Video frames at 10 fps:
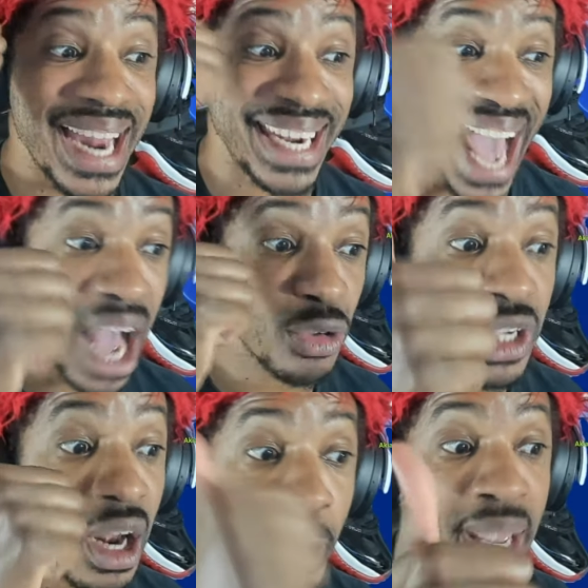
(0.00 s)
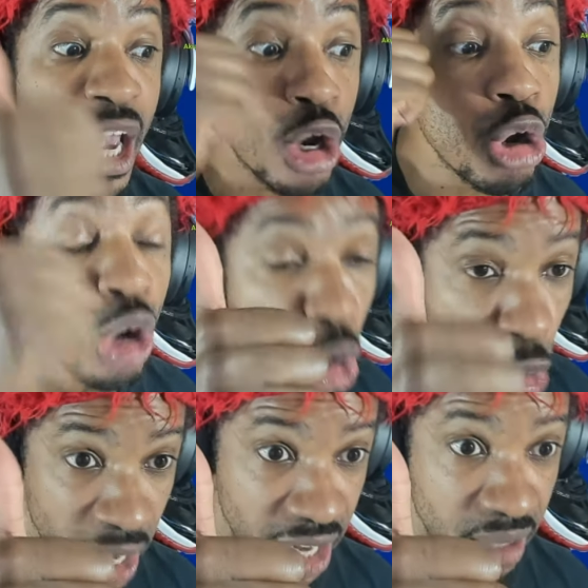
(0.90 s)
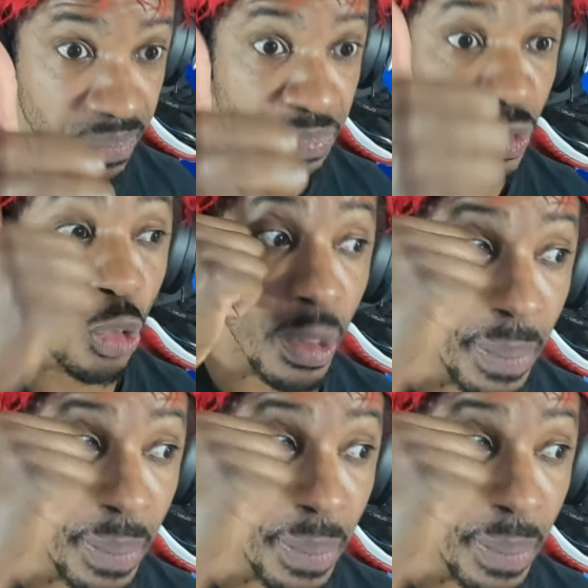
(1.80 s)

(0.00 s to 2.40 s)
now is going to be included with